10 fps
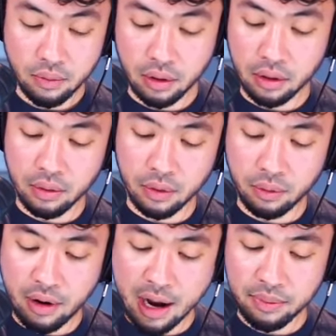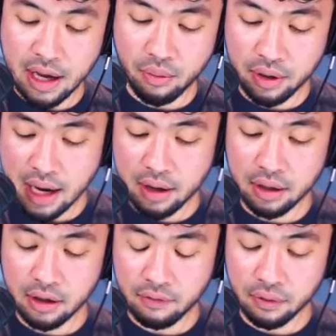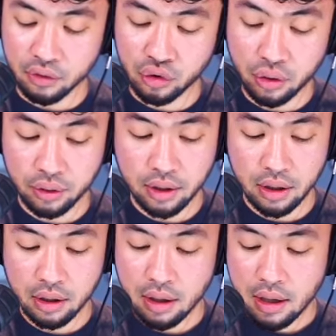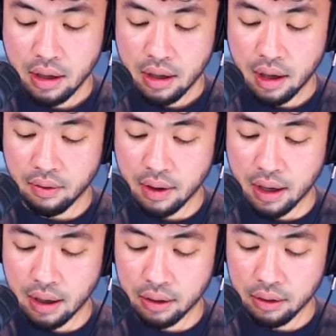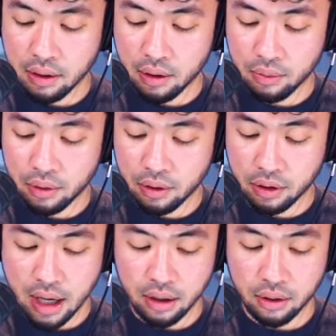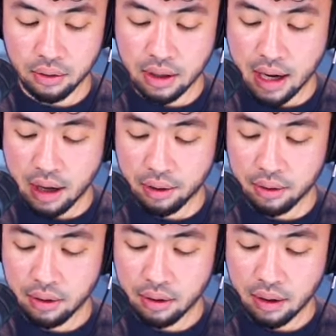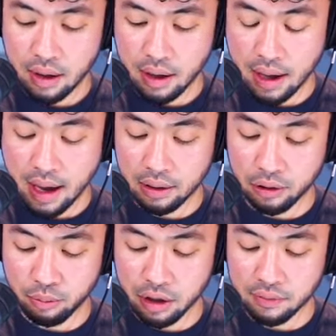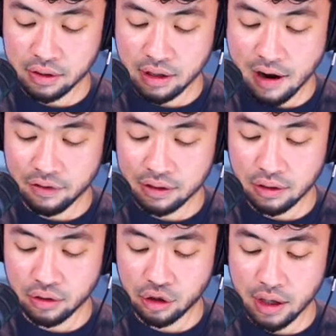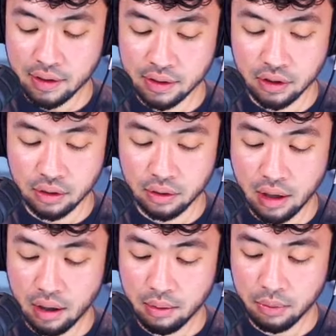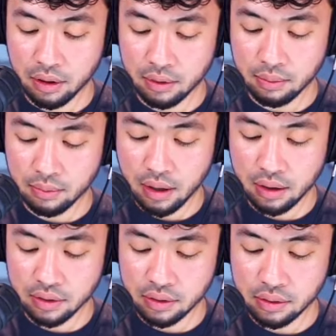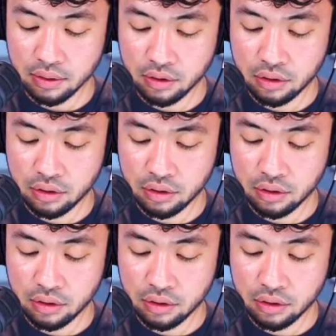We'll wrap that one out here for the shoulder, and then, we'll kind of go down, add a little bit of a soft, subtle transition there. I'm going to kind of just